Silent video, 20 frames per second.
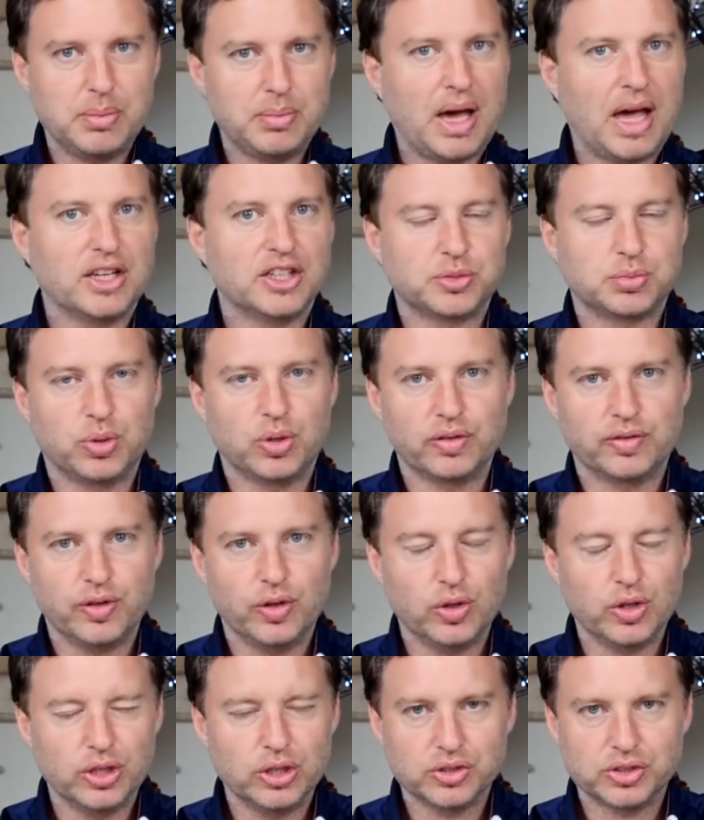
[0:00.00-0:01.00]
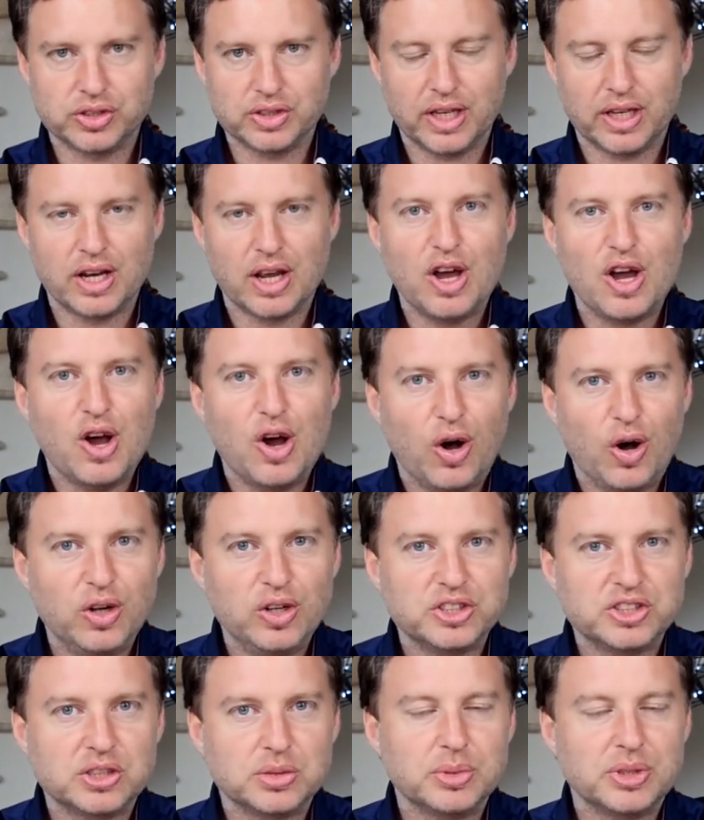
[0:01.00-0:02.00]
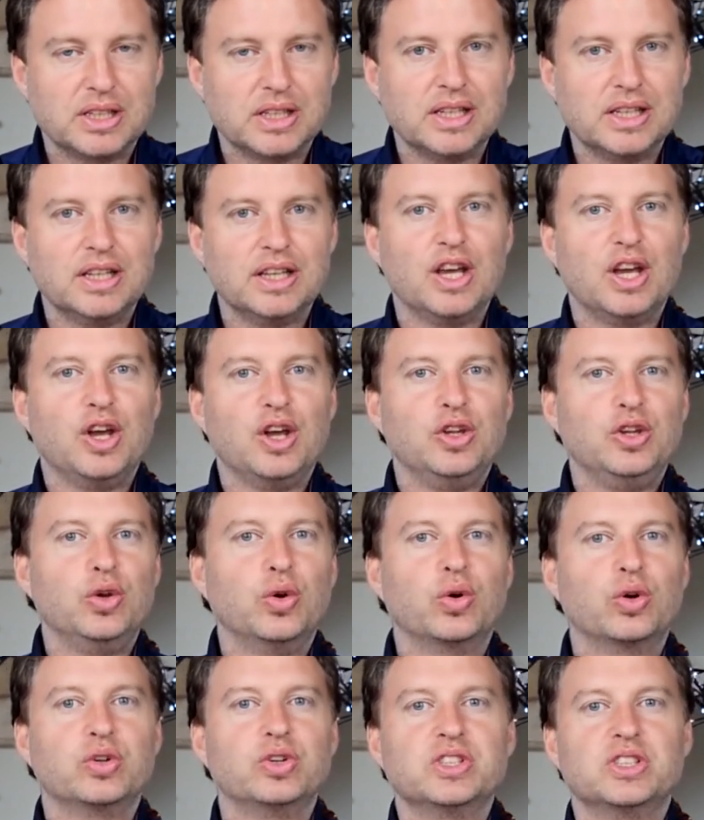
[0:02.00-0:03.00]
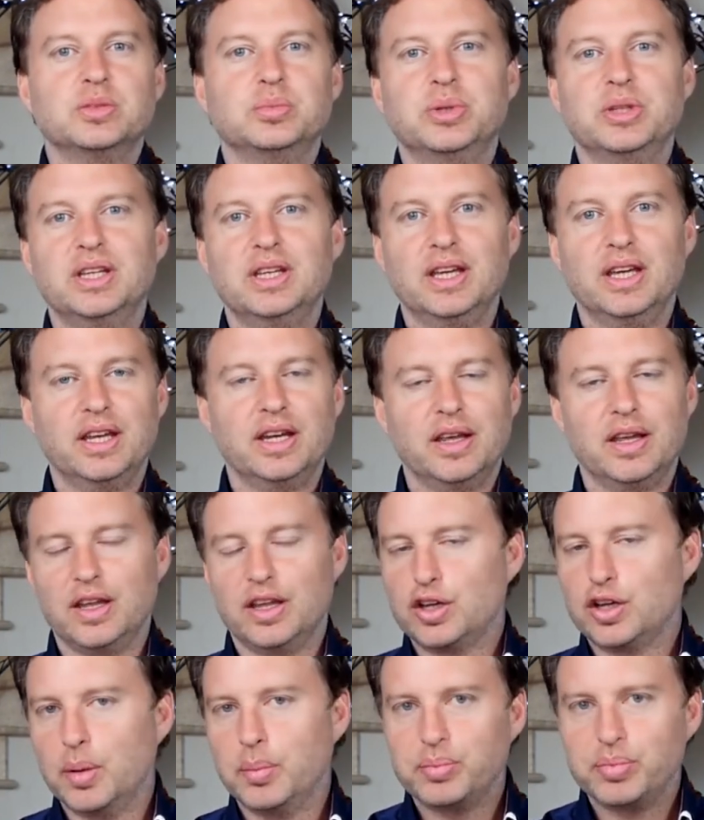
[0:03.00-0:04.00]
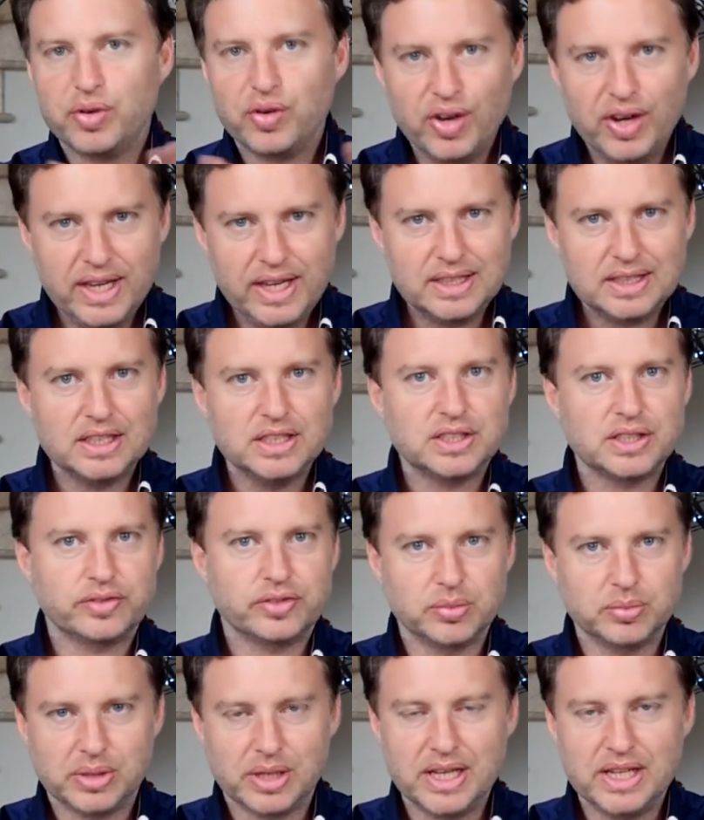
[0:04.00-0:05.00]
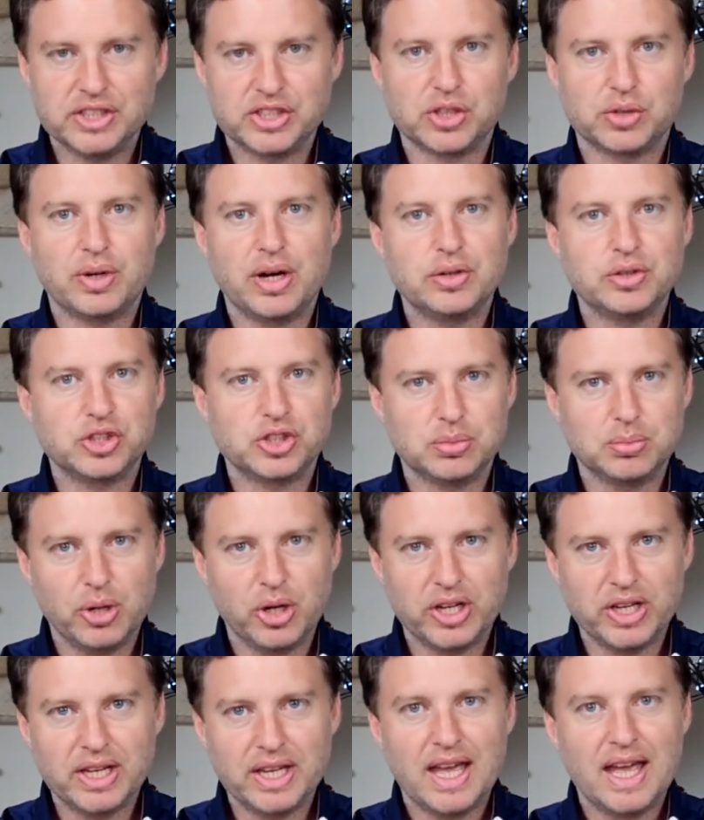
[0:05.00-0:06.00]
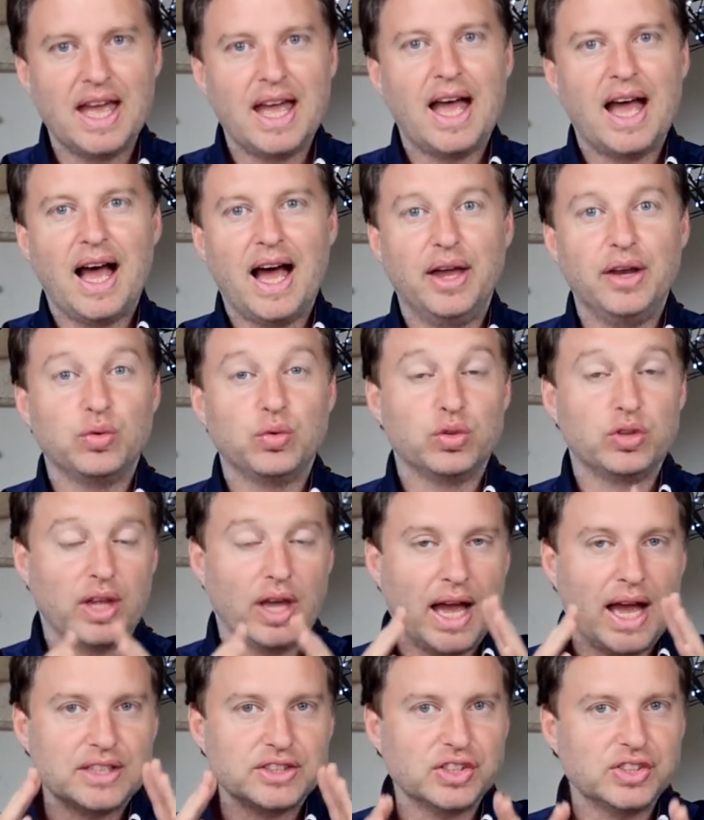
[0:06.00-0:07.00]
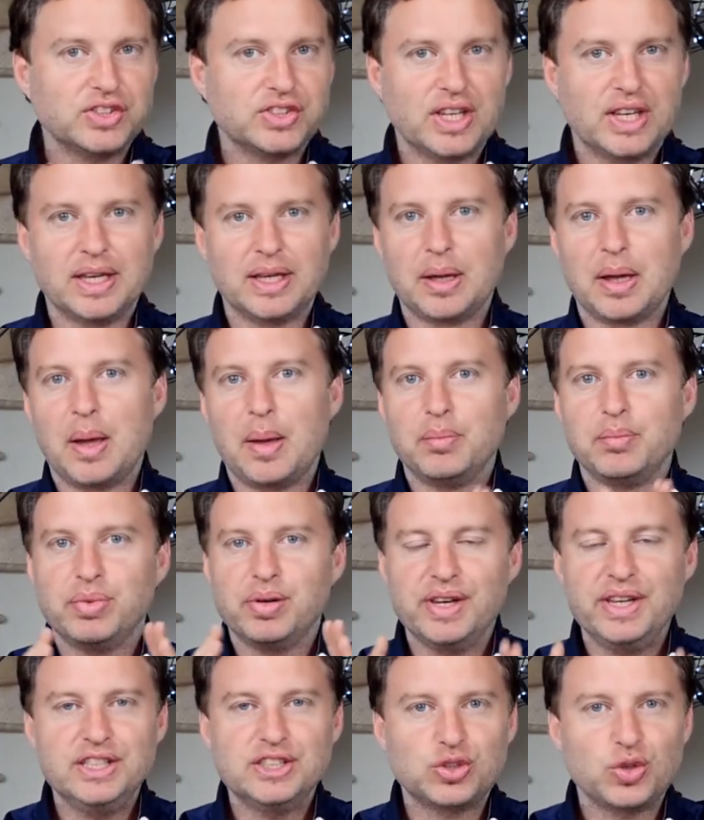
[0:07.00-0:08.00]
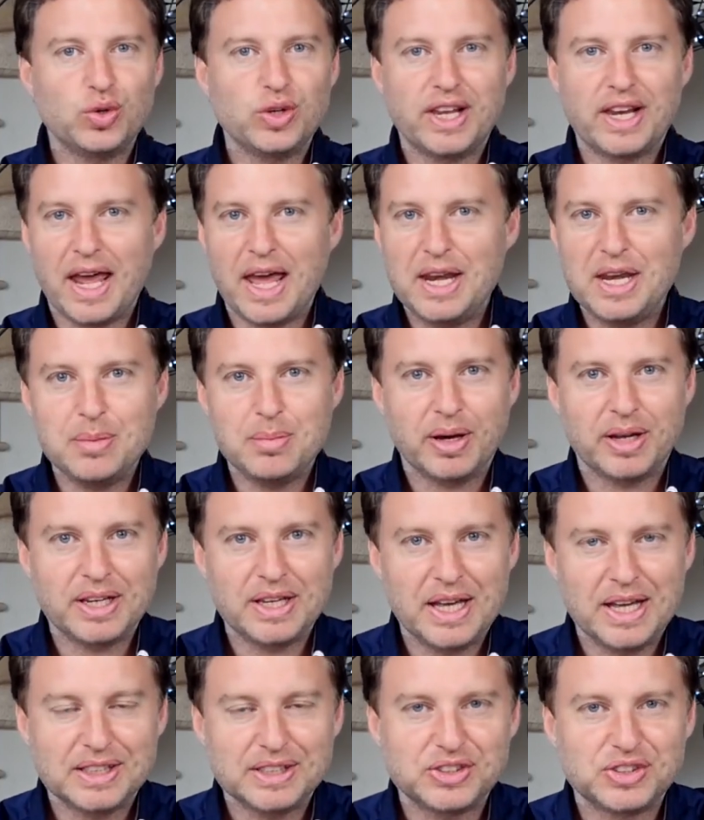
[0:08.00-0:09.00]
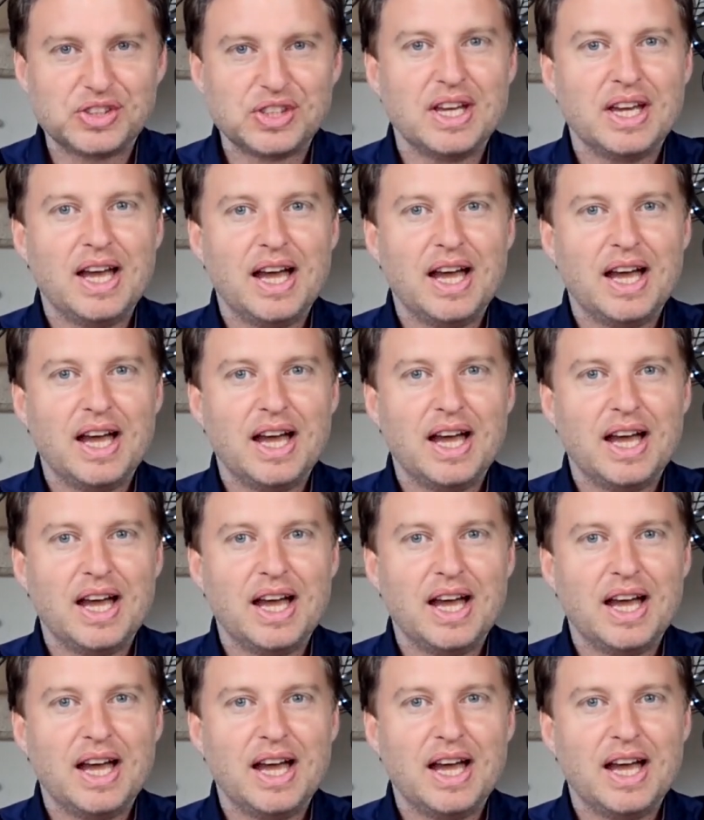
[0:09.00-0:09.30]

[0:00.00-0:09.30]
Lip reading: balanced portfolio so that ultimately you're going to be in a completely different place around your money. And as I say, please don't let anybody else